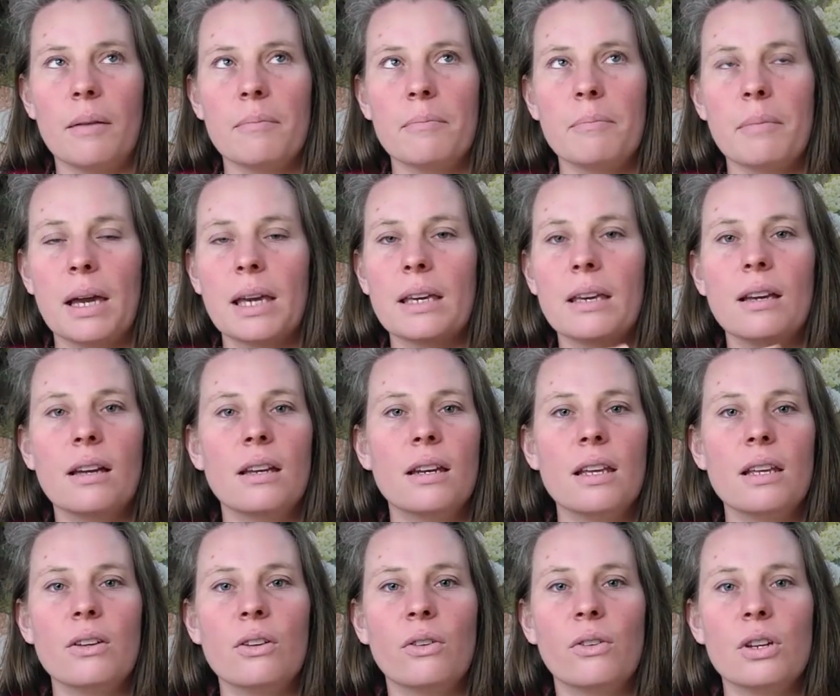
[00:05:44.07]
making an
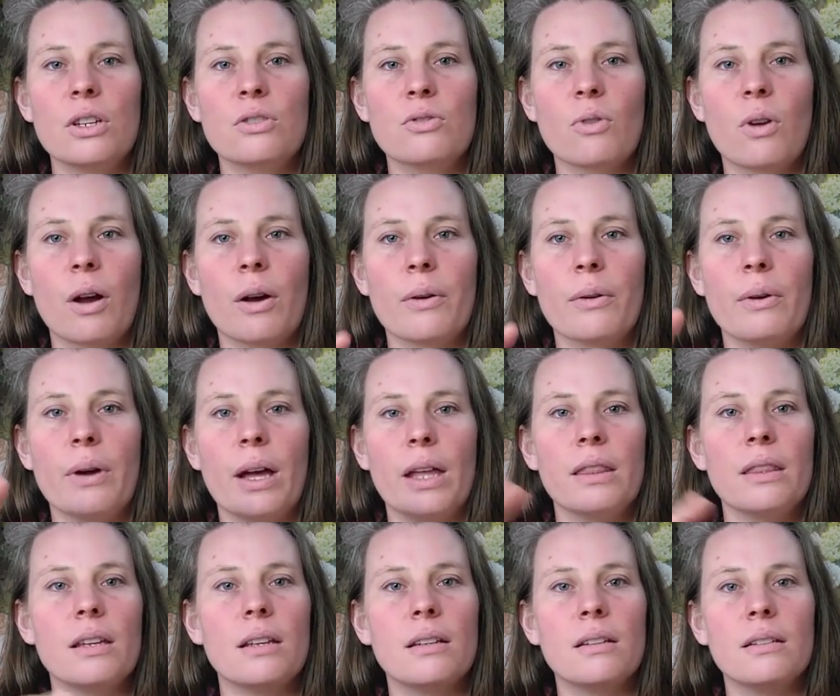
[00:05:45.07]
increase row and
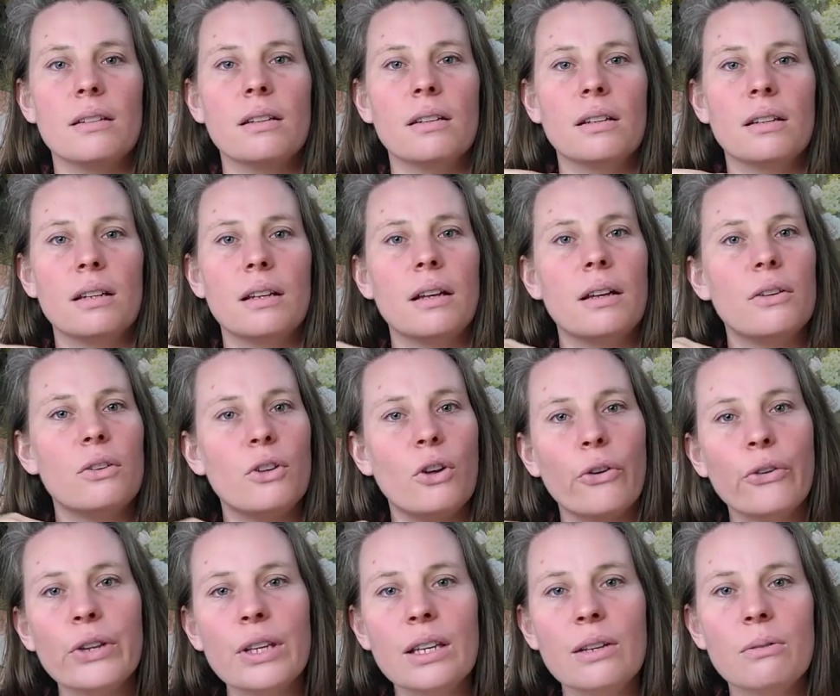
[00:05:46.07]
then
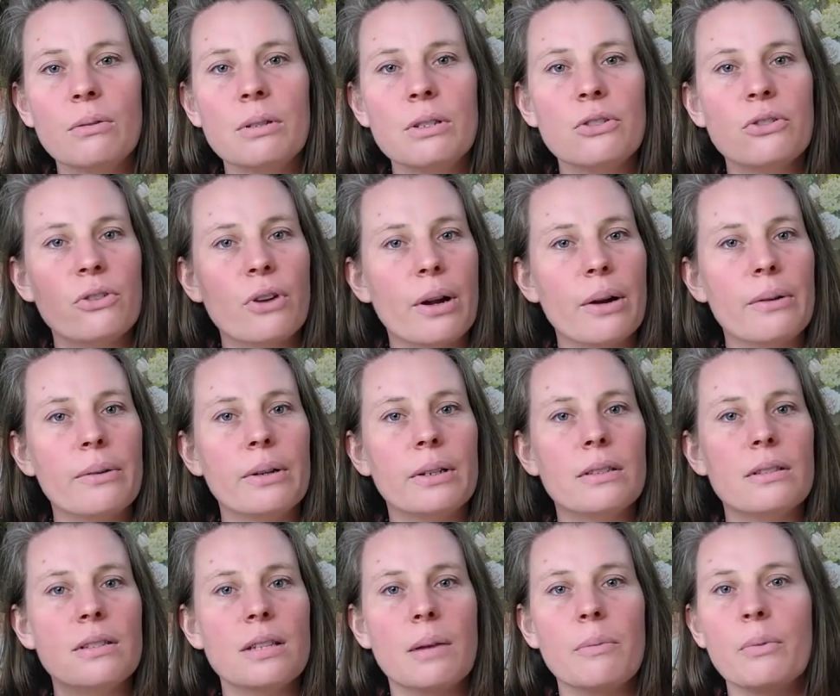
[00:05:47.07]
non-increase row, and
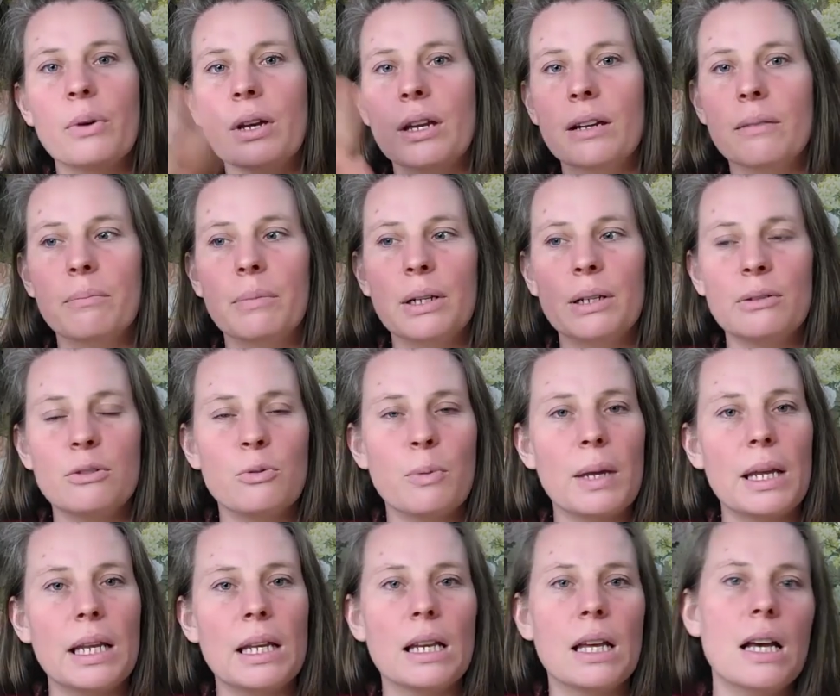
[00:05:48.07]
somewhere
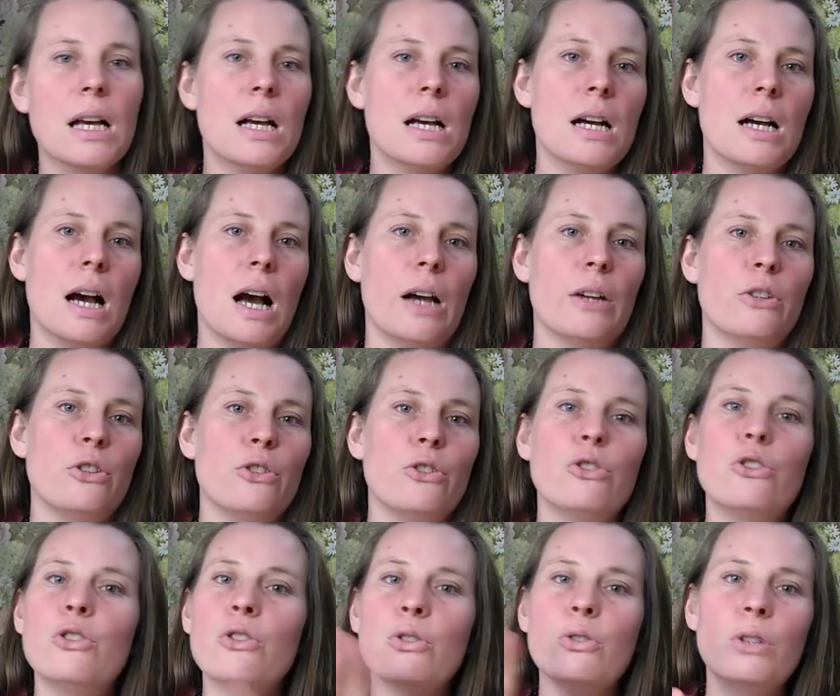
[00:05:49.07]
between I do
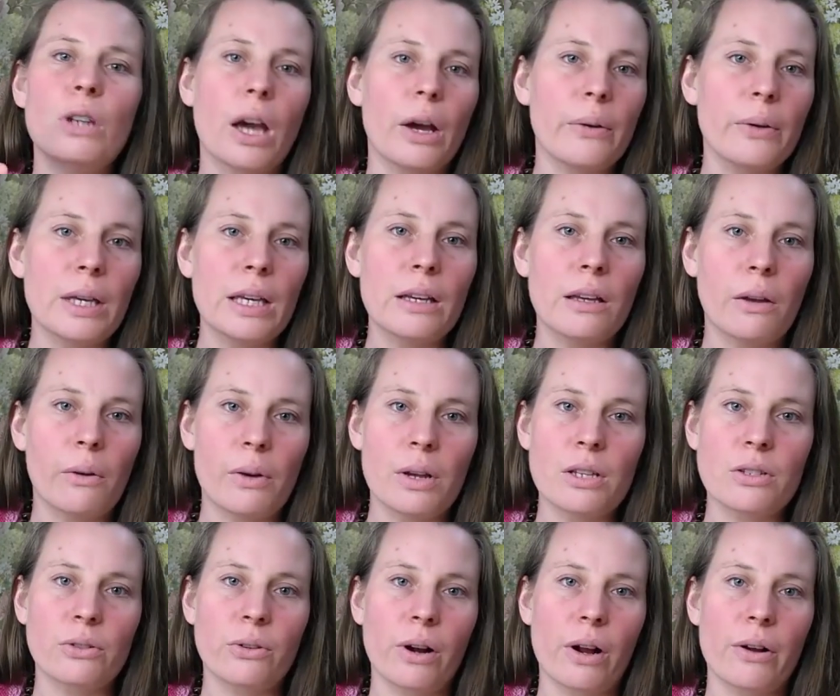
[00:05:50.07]
2 no
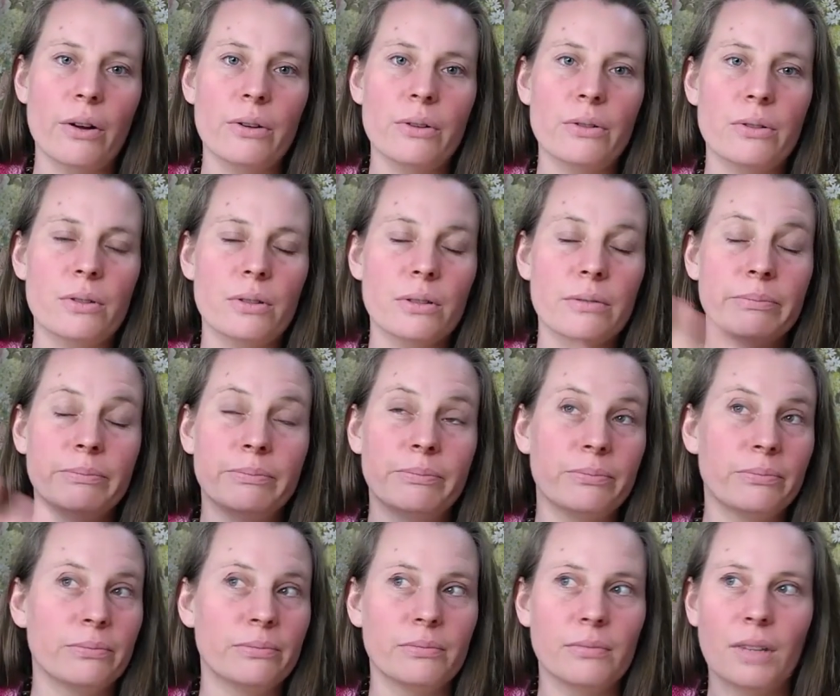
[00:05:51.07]
increase rows.
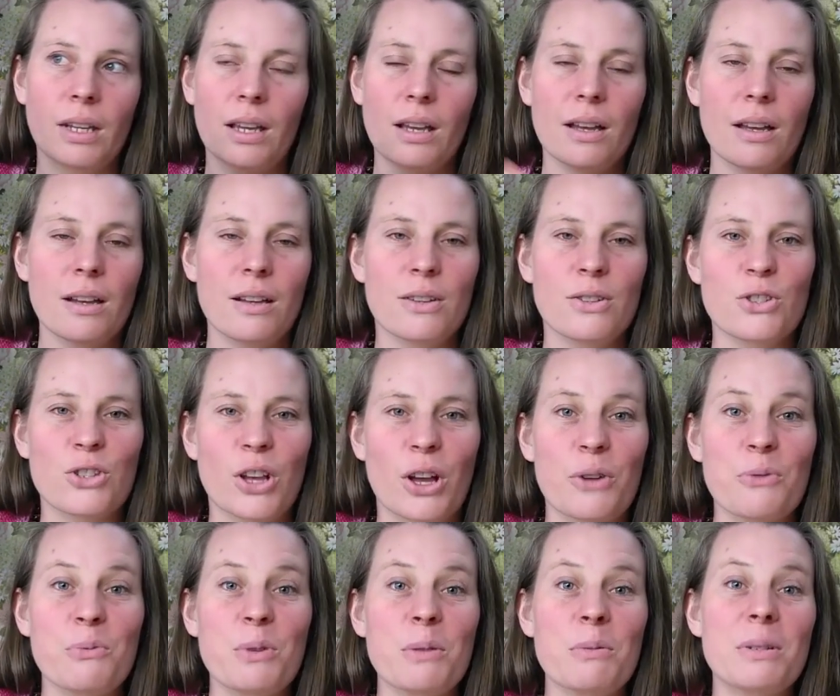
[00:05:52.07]
So
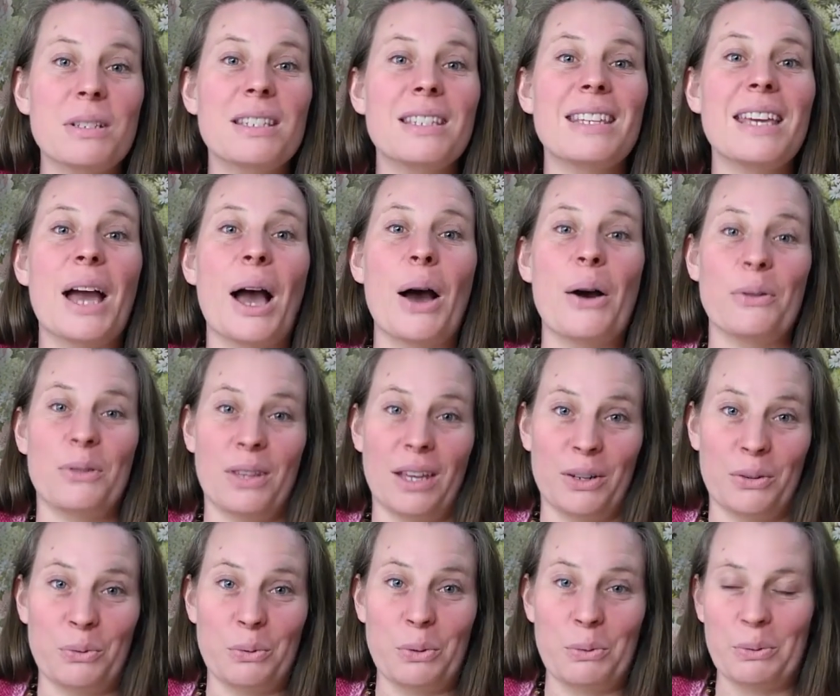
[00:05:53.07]
we will see how
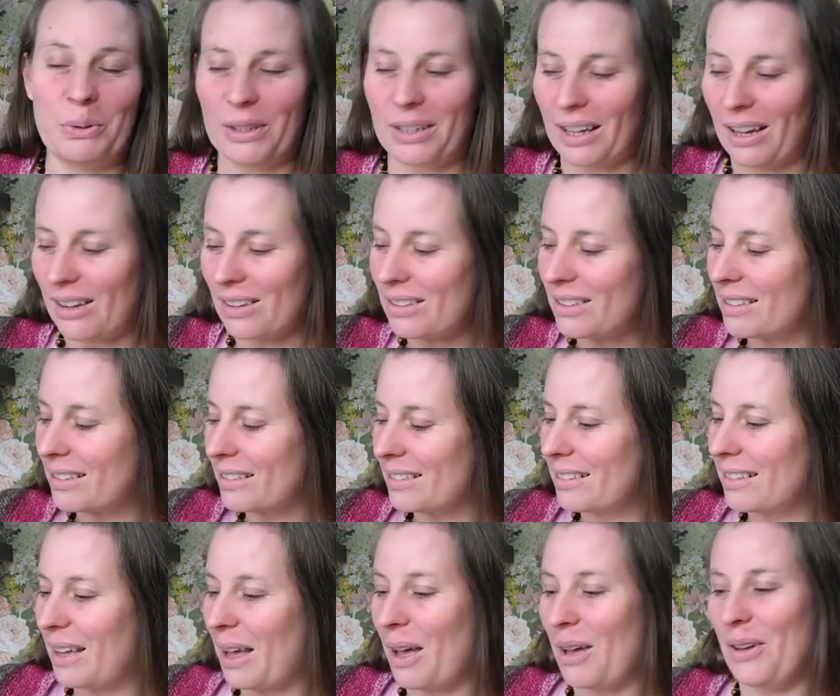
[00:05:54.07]
that will work out.
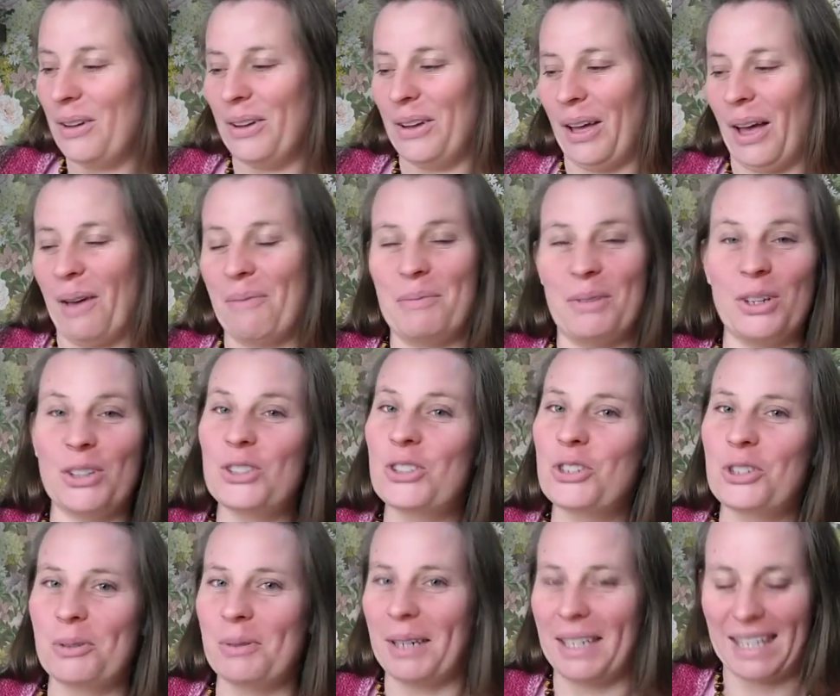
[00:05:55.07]
I'm not
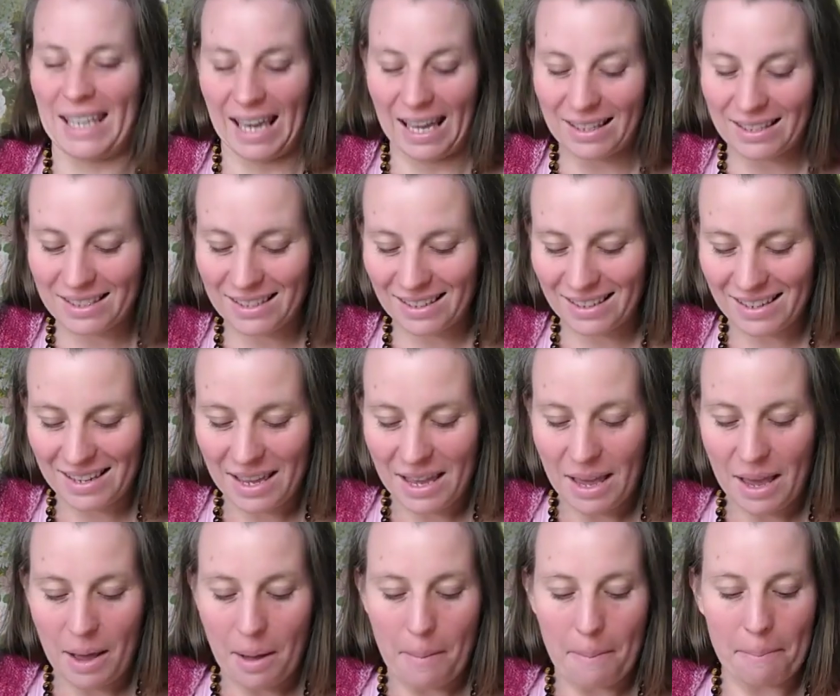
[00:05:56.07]
sure yet,
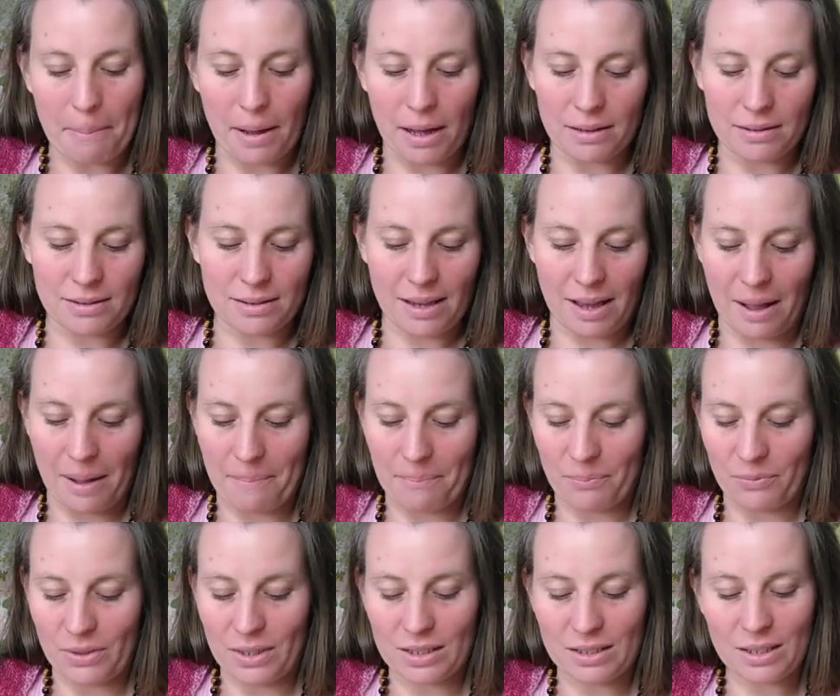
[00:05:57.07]
but
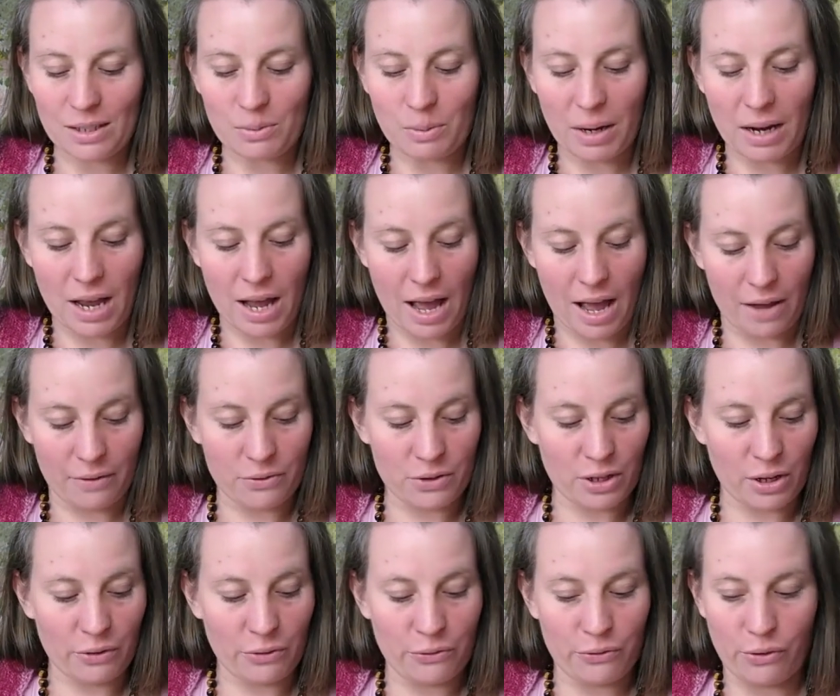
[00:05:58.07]
this is what I have
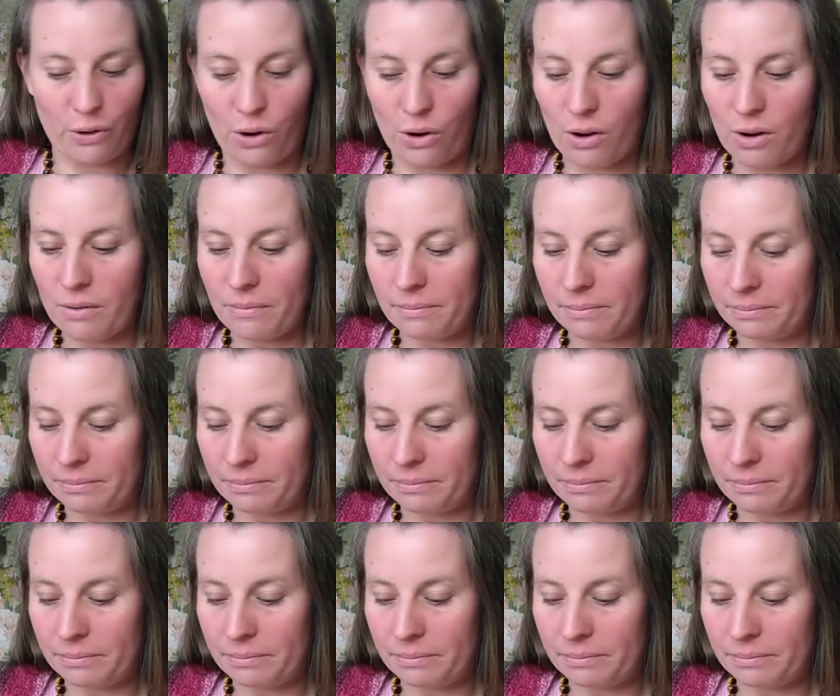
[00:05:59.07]
so far.